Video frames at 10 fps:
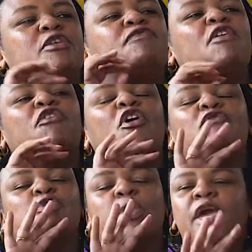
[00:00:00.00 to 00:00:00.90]
If the four
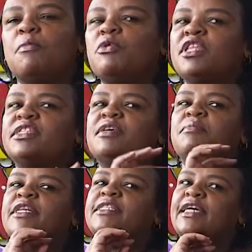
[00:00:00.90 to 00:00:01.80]
of you came with the
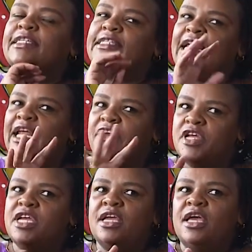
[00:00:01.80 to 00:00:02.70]
same exact
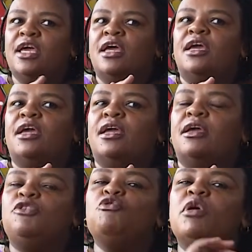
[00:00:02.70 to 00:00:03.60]
salary,
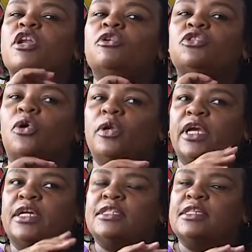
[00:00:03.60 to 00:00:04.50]
you may not all
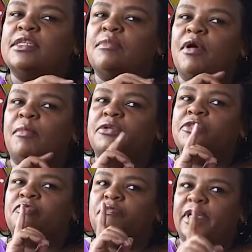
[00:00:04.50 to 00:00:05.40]
get the same
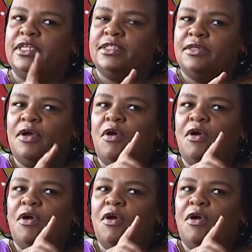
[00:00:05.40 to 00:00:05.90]
amount of money.